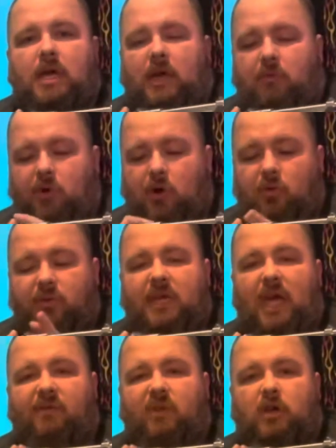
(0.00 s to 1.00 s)
It would only
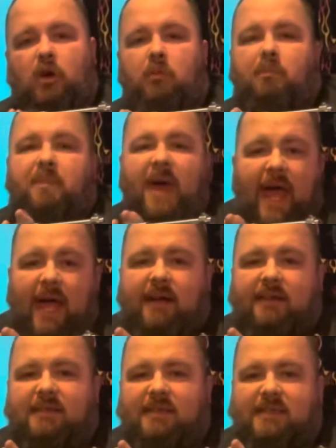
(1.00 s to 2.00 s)
ever go
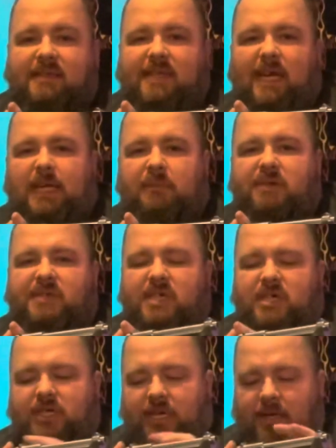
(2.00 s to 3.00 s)
back to the second
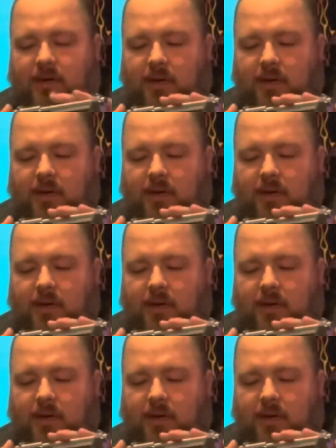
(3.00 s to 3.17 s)
position.